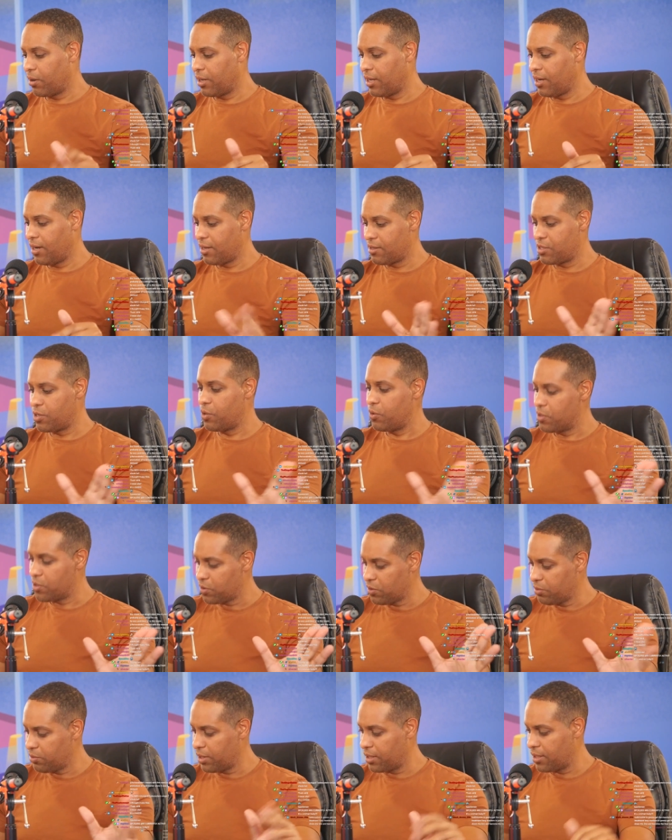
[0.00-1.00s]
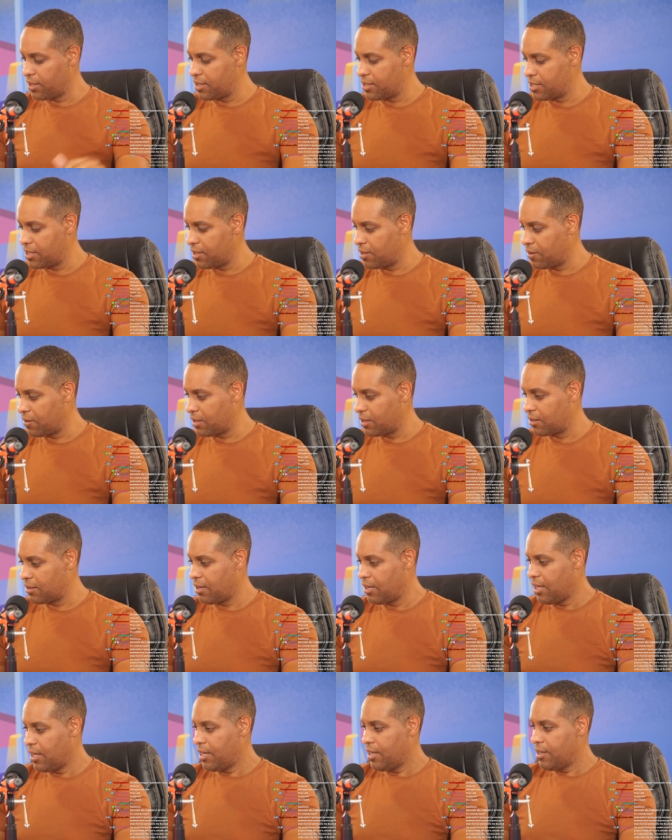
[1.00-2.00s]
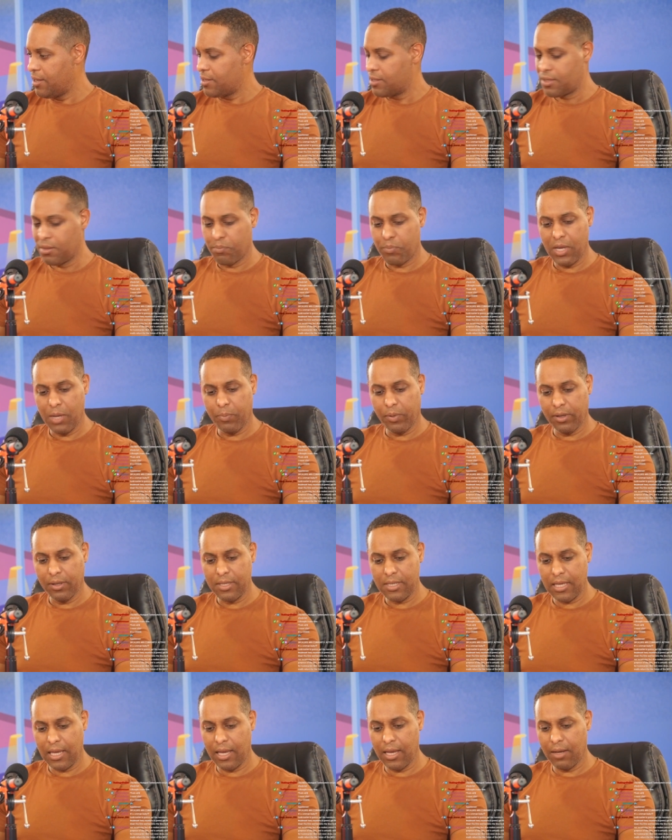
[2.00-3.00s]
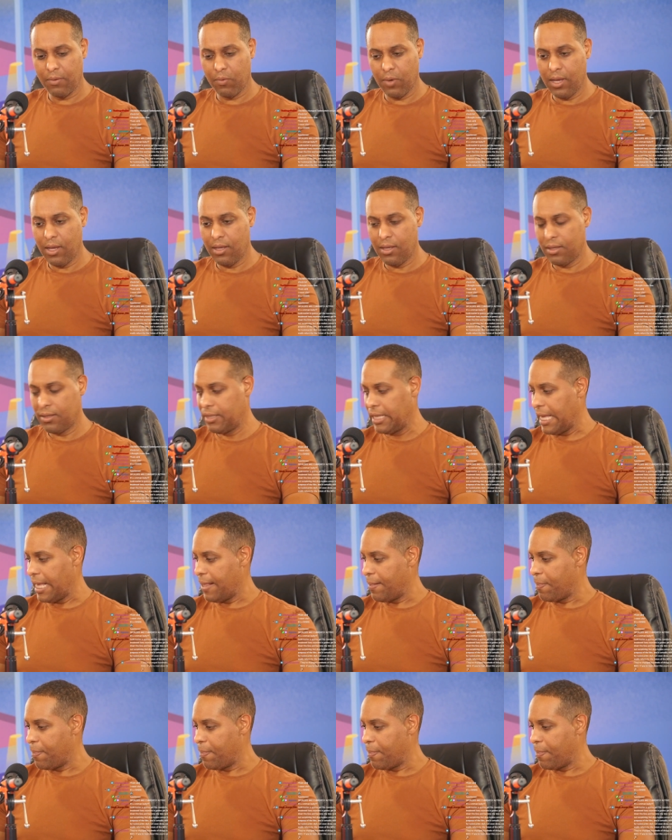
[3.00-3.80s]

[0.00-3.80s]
on here as usual because you know that some people are saying, well,